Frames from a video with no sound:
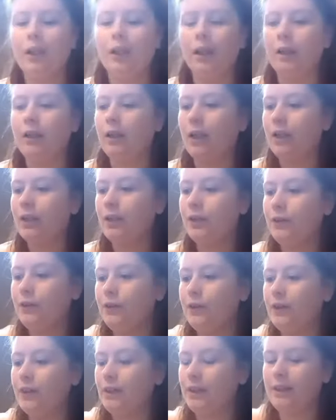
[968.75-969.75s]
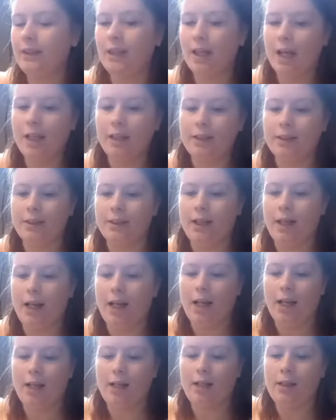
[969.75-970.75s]
that I used
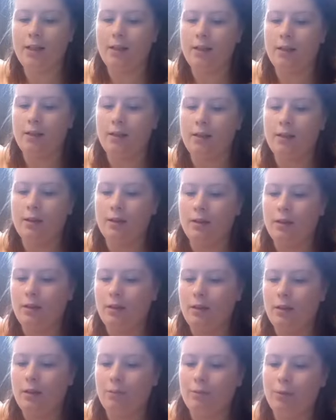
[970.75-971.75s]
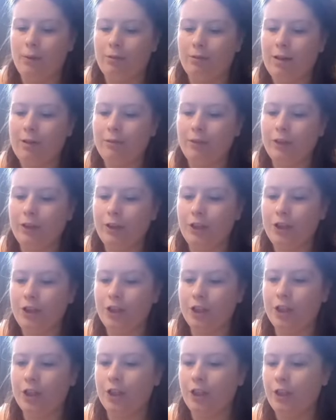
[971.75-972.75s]
yesterday. My
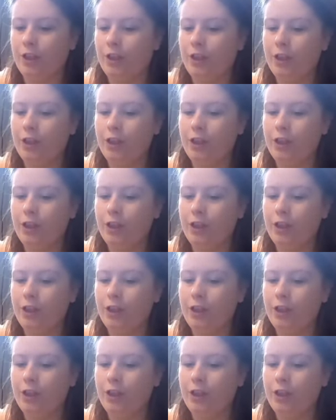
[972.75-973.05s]
Revolution